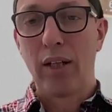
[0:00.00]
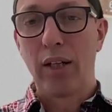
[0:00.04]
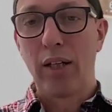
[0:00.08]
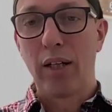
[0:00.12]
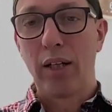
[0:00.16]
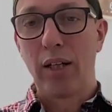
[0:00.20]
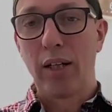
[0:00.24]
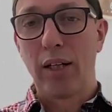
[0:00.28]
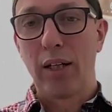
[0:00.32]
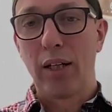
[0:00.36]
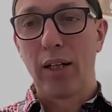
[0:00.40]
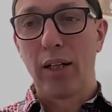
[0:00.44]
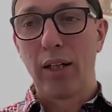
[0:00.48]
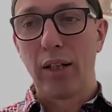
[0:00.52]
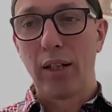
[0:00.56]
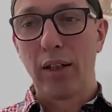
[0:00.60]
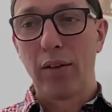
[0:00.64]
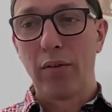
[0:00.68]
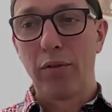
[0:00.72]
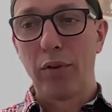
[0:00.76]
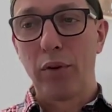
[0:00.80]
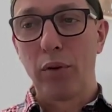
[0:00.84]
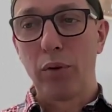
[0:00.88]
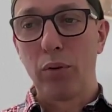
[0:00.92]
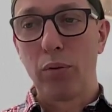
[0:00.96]

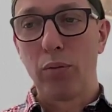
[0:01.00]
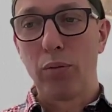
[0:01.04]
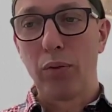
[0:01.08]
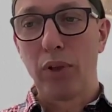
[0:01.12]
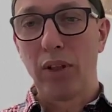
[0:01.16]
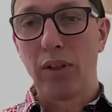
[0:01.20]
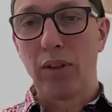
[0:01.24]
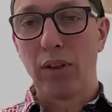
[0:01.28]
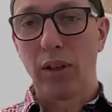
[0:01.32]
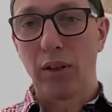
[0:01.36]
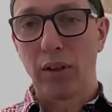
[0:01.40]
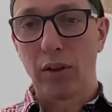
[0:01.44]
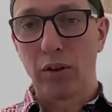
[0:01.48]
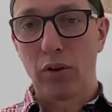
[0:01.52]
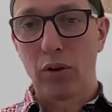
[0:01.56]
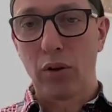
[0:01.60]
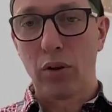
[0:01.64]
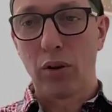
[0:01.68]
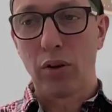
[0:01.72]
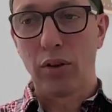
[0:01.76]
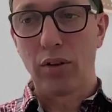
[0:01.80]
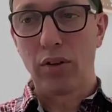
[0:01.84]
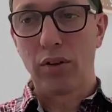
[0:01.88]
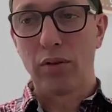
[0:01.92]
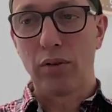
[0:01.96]
if you meet other
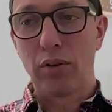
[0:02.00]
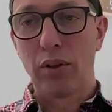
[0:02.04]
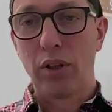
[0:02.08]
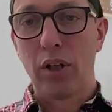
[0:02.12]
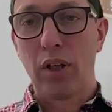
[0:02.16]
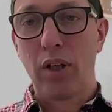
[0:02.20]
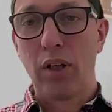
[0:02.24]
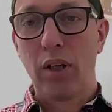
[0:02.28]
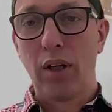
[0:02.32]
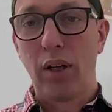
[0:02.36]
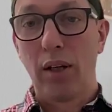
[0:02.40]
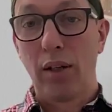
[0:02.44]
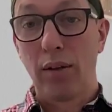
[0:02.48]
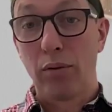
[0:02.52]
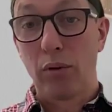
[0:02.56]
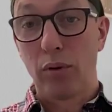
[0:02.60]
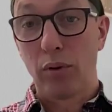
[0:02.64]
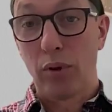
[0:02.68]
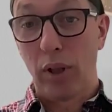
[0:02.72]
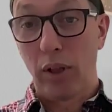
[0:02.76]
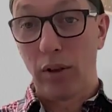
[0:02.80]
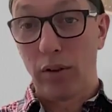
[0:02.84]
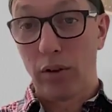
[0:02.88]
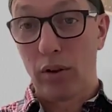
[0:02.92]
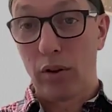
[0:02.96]
dogs
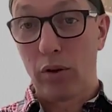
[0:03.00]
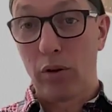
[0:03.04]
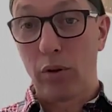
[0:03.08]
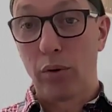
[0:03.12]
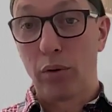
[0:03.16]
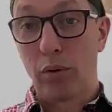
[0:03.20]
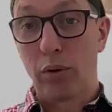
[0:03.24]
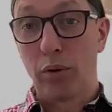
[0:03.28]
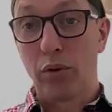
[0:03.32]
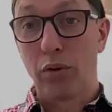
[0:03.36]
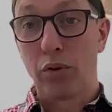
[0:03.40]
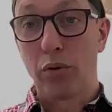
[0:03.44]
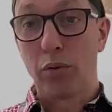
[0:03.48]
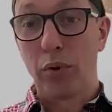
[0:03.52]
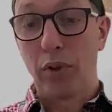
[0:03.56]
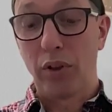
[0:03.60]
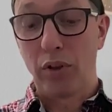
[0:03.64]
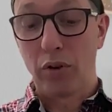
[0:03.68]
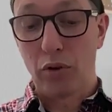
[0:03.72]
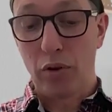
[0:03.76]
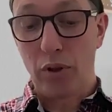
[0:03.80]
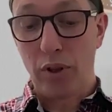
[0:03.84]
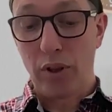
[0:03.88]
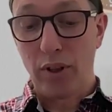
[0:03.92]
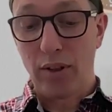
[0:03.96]
and dog owners
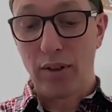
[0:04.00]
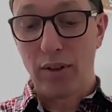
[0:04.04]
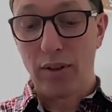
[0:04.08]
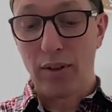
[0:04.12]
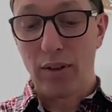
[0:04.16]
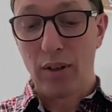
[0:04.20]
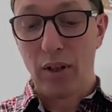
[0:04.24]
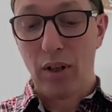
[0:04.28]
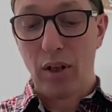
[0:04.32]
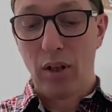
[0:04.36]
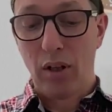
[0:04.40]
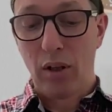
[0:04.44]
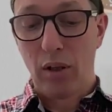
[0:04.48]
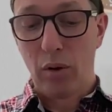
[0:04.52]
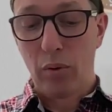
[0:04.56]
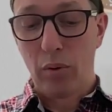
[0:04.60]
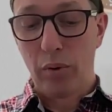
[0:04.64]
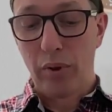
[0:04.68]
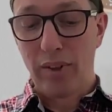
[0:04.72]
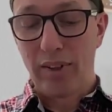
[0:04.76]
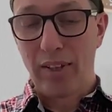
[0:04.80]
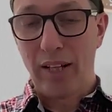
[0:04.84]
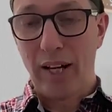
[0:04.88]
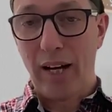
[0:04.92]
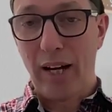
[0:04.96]
with treats,
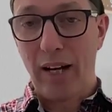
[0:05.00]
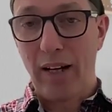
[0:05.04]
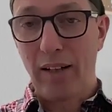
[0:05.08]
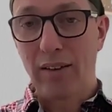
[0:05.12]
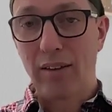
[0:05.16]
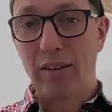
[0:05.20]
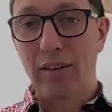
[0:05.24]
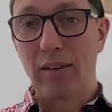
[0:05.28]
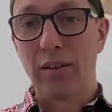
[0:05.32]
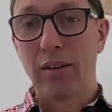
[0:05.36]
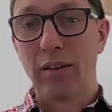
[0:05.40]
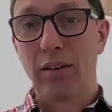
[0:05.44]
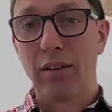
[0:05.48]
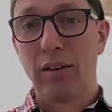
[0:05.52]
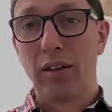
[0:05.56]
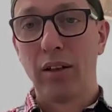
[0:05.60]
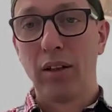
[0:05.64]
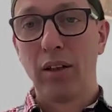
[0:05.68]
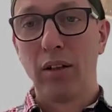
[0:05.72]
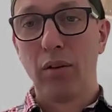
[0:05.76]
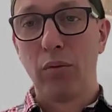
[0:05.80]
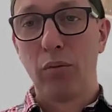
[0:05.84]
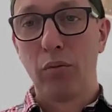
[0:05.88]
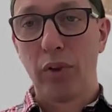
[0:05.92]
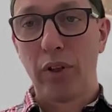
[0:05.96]
always ask
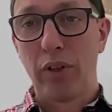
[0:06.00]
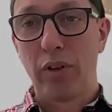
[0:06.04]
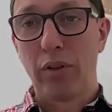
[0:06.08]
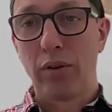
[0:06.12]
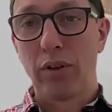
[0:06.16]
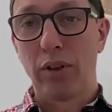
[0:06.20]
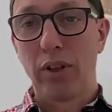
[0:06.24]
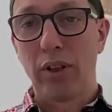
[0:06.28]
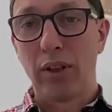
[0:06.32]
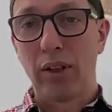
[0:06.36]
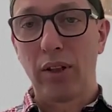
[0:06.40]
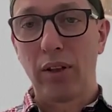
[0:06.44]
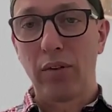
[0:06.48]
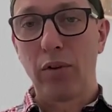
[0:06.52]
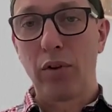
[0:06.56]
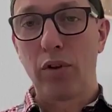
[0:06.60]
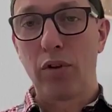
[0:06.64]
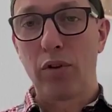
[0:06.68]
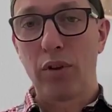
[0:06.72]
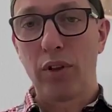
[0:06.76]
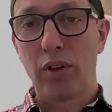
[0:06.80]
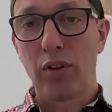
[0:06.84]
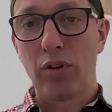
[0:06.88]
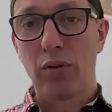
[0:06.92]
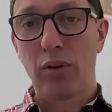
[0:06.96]
whether you can give a
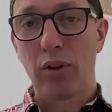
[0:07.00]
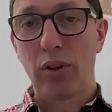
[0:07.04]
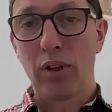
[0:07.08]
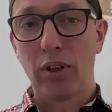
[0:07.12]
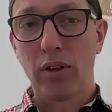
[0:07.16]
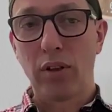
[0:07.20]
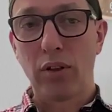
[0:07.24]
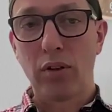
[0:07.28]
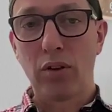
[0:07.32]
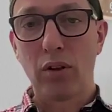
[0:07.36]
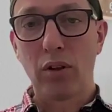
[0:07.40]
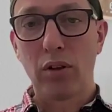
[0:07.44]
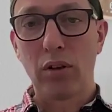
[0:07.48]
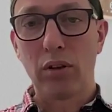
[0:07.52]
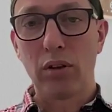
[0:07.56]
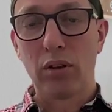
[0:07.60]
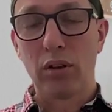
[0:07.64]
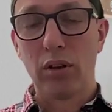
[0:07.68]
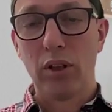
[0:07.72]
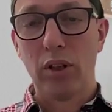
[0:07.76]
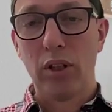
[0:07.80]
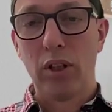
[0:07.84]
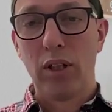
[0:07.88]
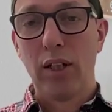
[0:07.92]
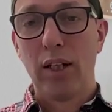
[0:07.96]
treat to another
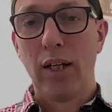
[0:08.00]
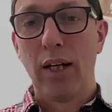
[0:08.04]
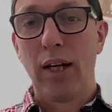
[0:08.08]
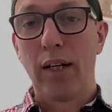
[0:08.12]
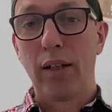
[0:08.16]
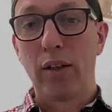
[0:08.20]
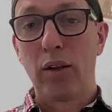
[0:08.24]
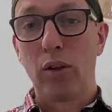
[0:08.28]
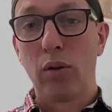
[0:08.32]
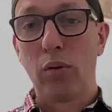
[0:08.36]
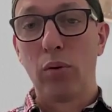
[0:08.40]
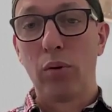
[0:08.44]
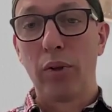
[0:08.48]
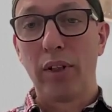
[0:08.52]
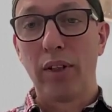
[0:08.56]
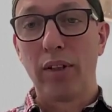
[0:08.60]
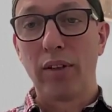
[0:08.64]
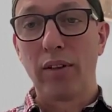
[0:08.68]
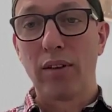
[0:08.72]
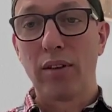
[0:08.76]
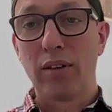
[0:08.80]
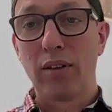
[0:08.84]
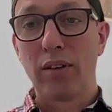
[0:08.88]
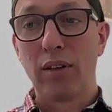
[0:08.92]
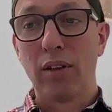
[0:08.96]
dog, and
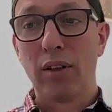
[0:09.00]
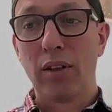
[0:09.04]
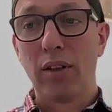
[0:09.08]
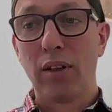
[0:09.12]
always